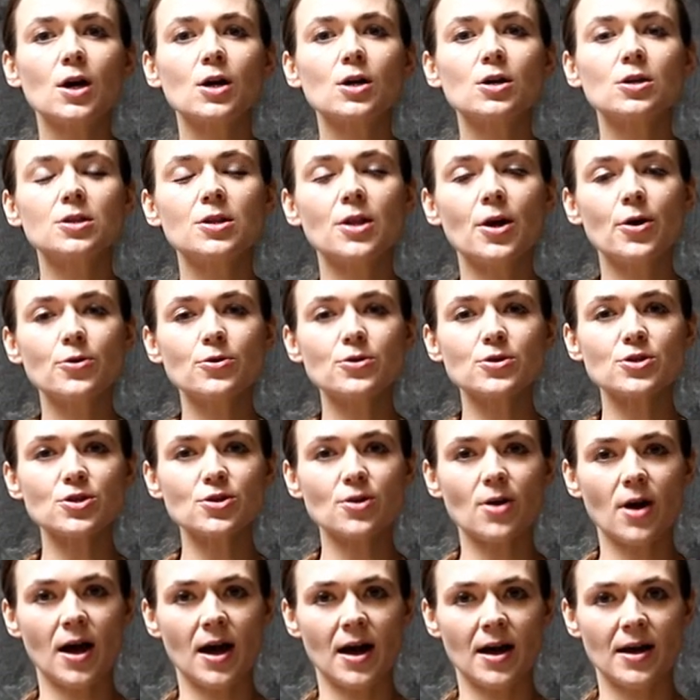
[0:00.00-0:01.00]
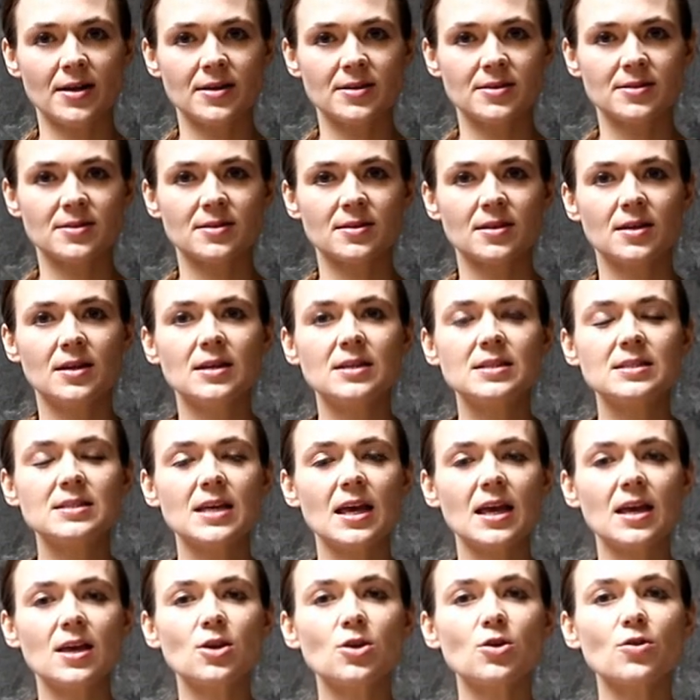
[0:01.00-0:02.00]
Close your eyes.
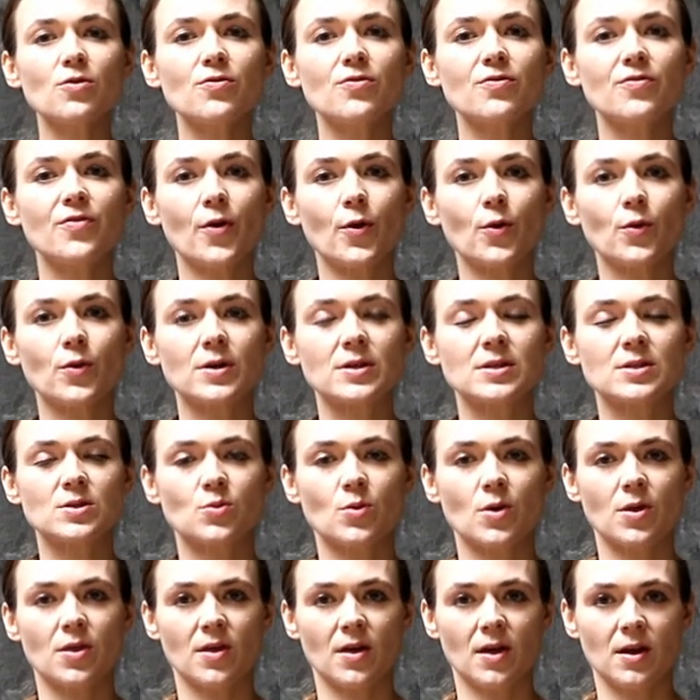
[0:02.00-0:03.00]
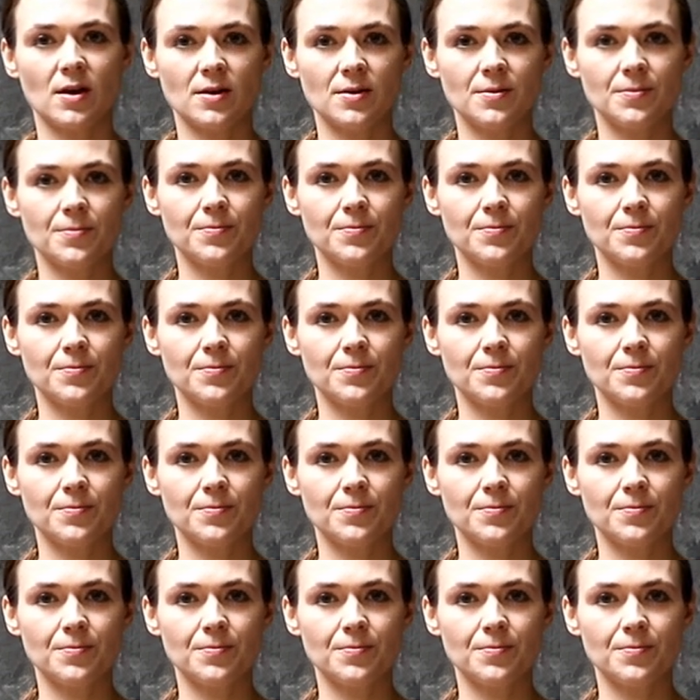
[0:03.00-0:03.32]
Take your focus within.